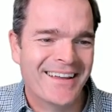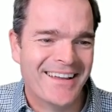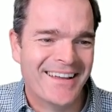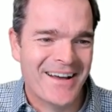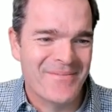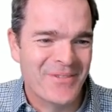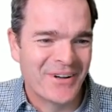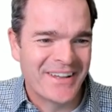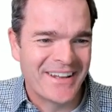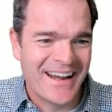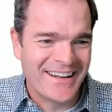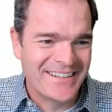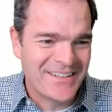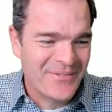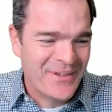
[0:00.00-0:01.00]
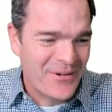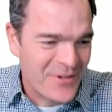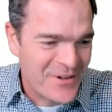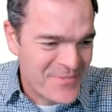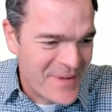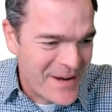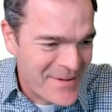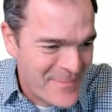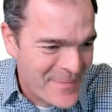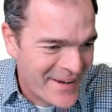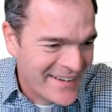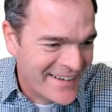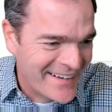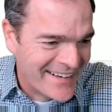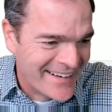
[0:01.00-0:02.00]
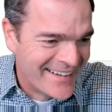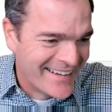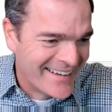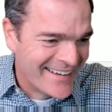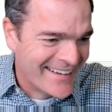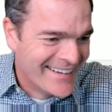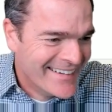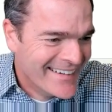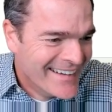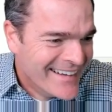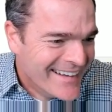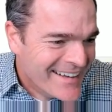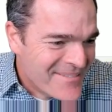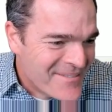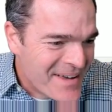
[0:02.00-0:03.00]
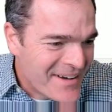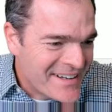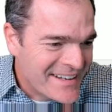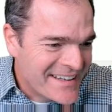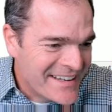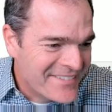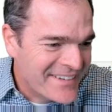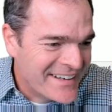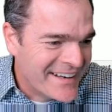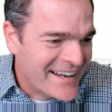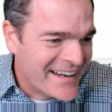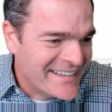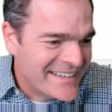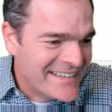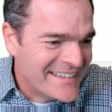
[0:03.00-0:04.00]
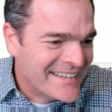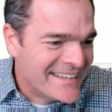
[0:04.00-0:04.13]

looking at it because I'm like, where's my button? Maybe I didn't give it an ID.